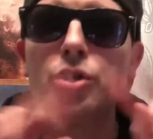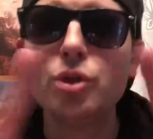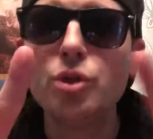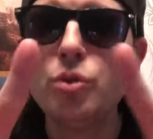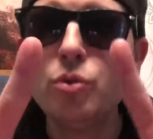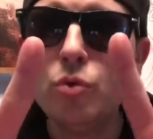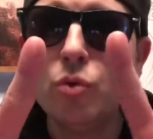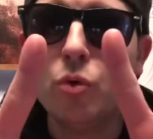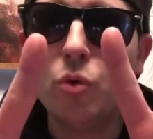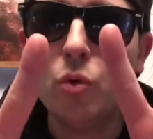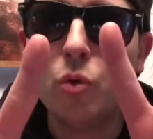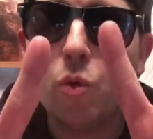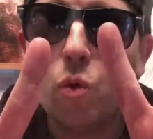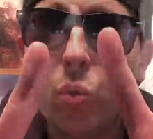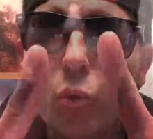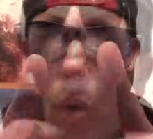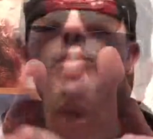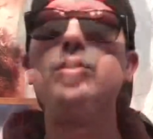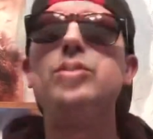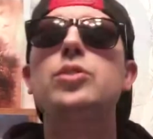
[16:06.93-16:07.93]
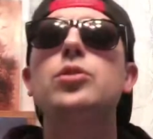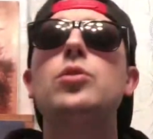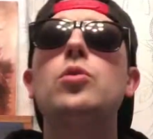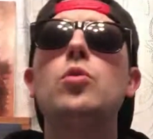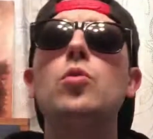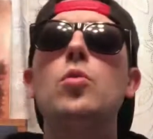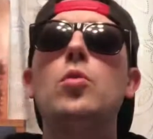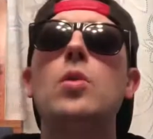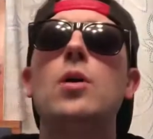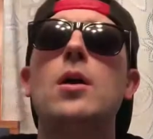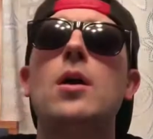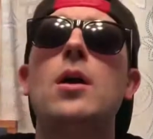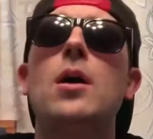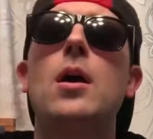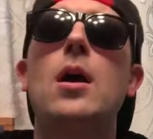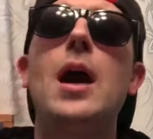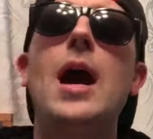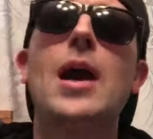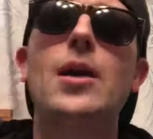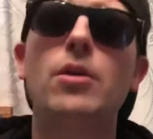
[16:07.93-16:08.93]
two
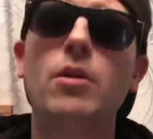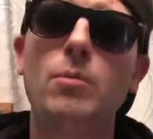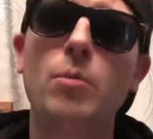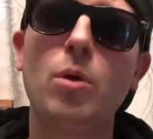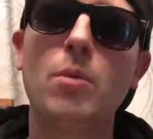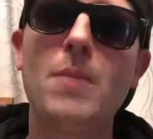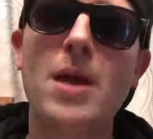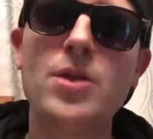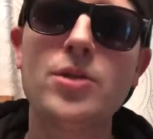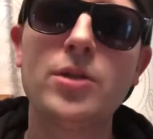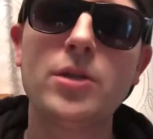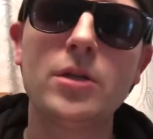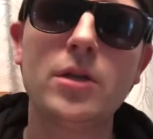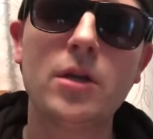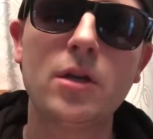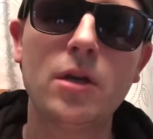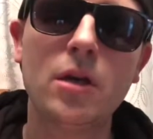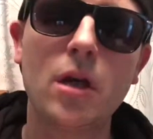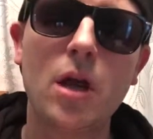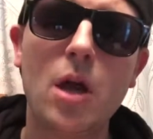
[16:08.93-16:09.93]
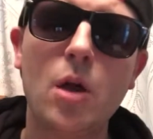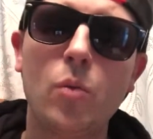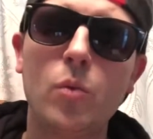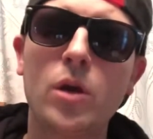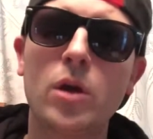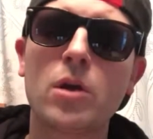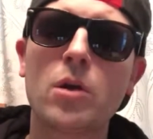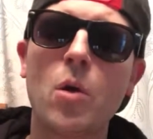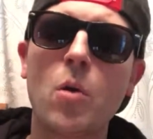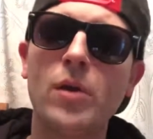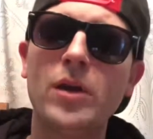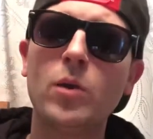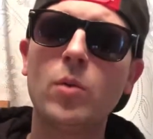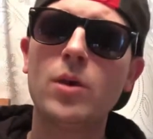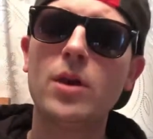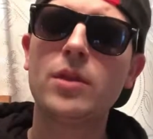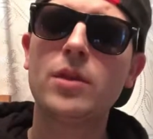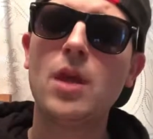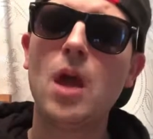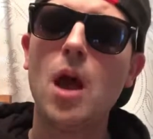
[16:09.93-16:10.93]
honorable mention here, we're going
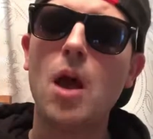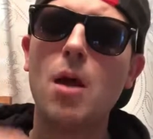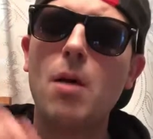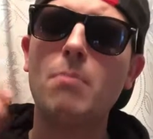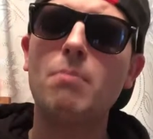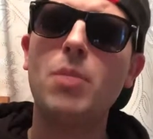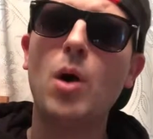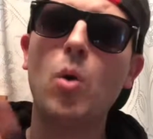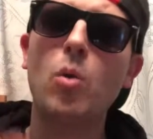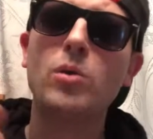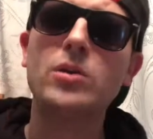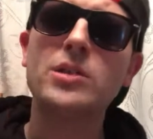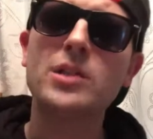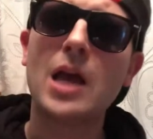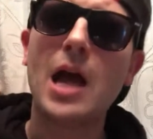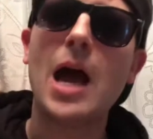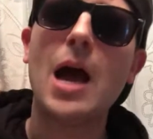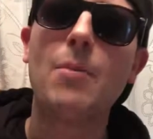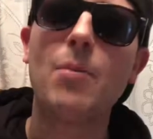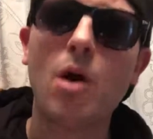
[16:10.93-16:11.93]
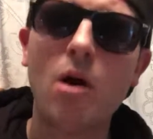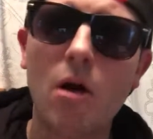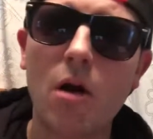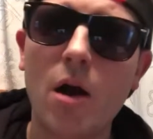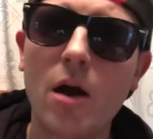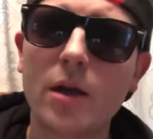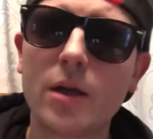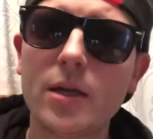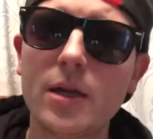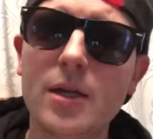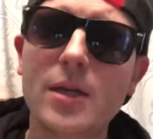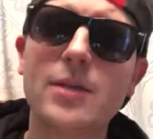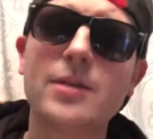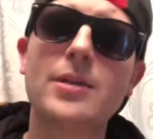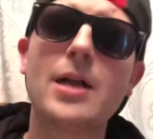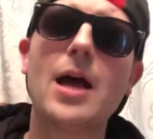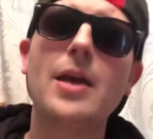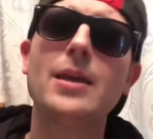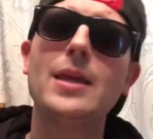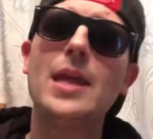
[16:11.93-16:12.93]
with Bone Tomahawk. It
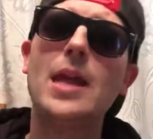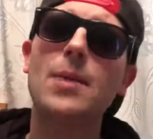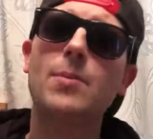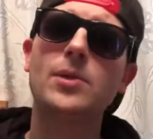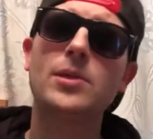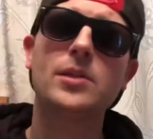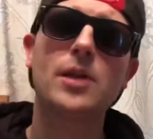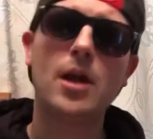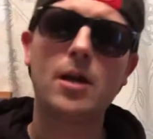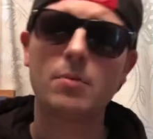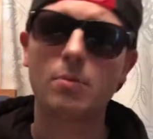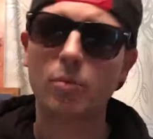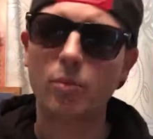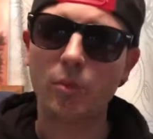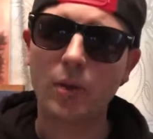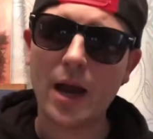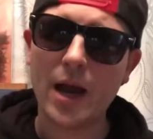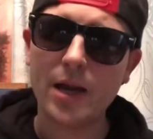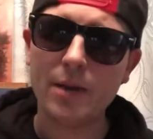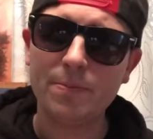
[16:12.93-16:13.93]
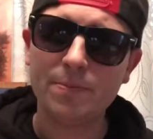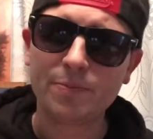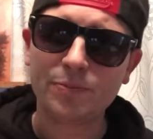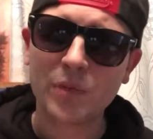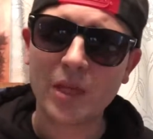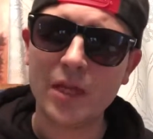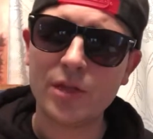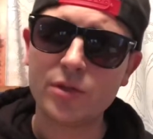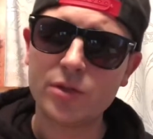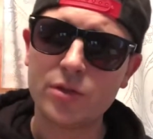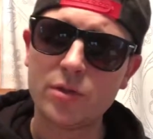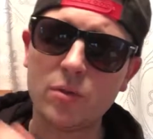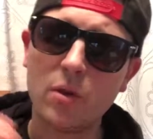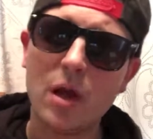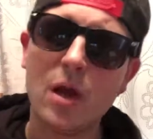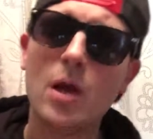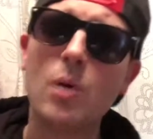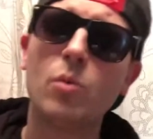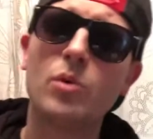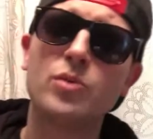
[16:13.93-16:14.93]
is on Amazon Prime. It
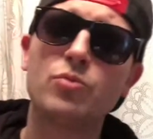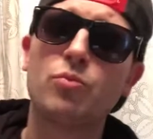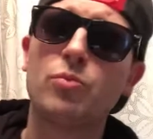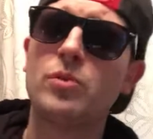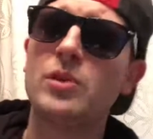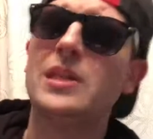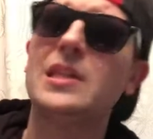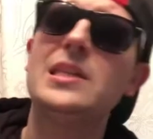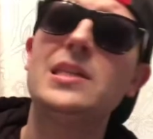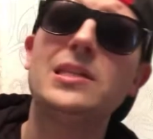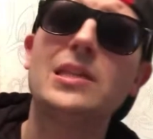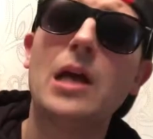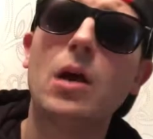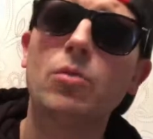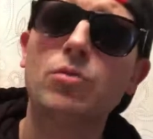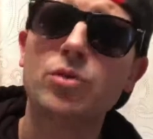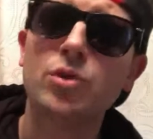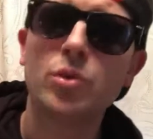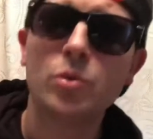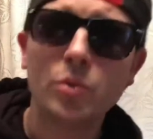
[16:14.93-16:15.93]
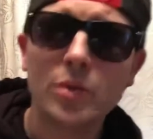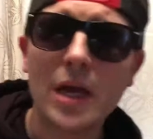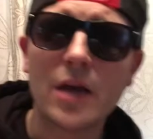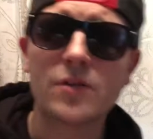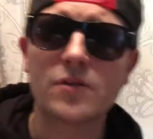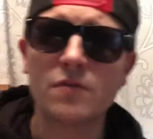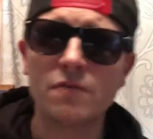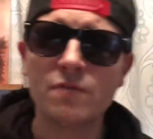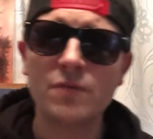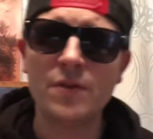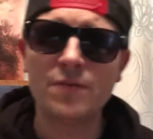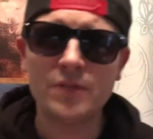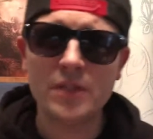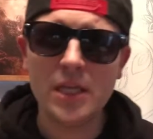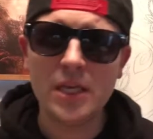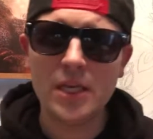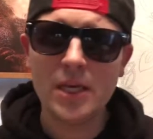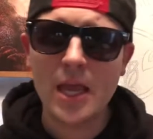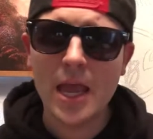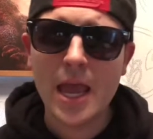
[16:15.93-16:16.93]
was released out in
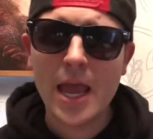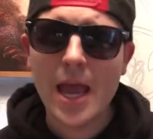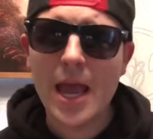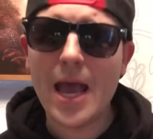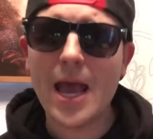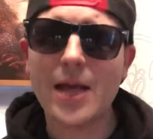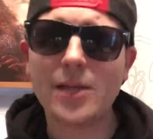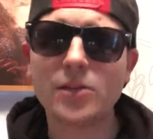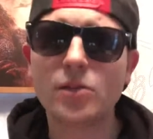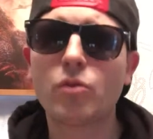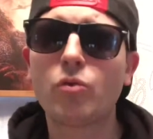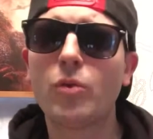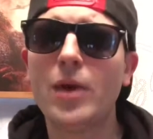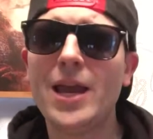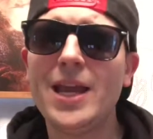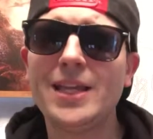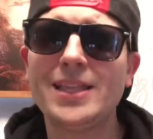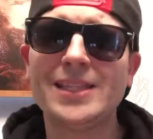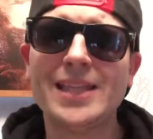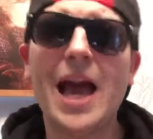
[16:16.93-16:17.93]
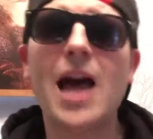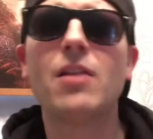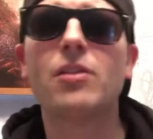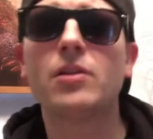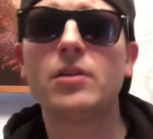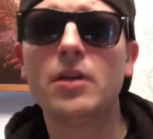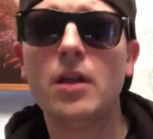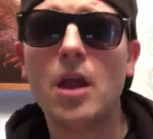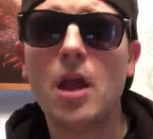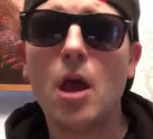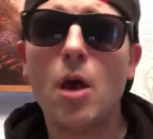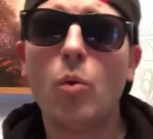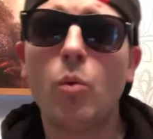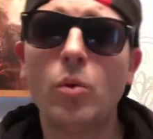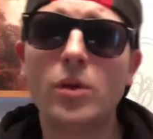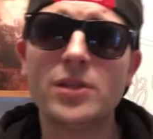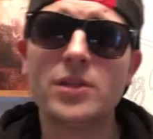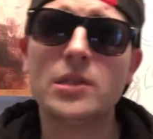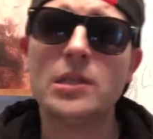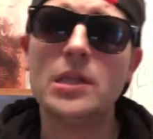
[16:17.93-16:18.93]
2015. S. Craig Zahler
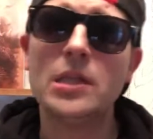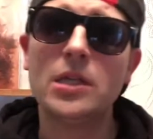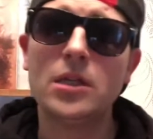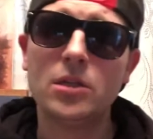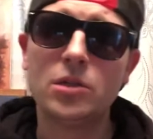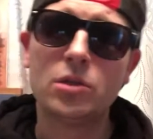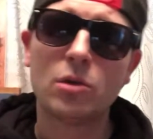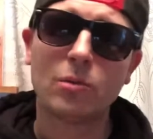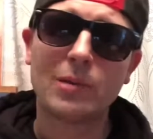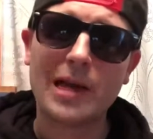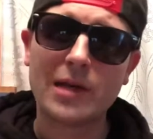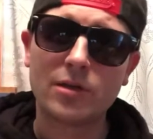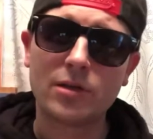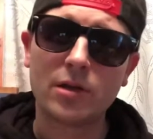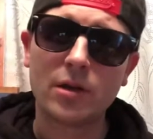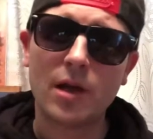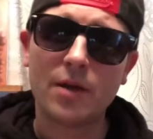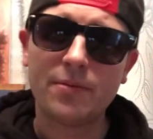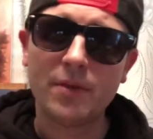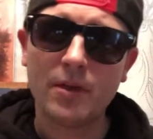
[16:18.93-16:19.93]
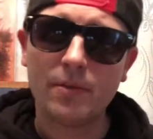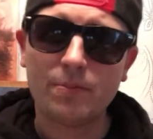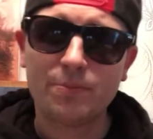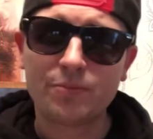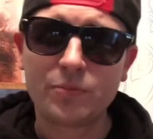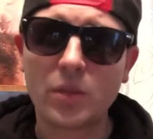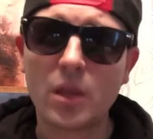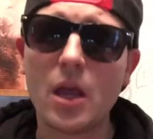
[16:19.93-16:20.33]
was the director of it.